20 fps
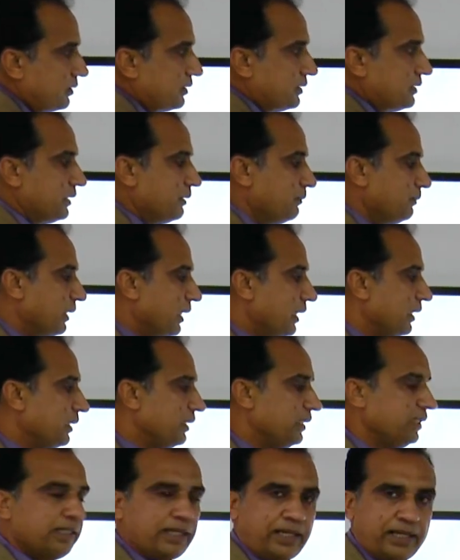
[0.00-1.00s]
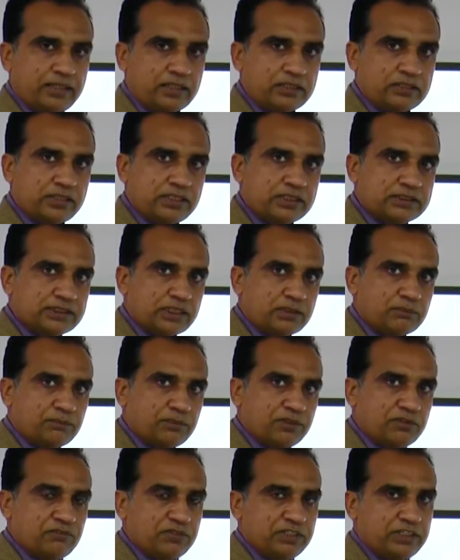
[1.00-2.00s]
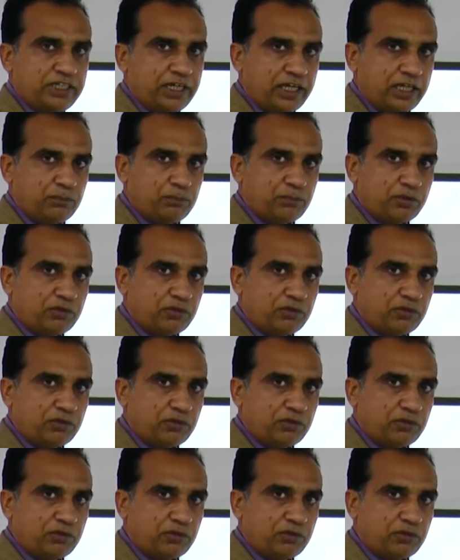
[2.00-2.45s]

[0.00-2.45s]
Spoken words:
Similarly, another example with the help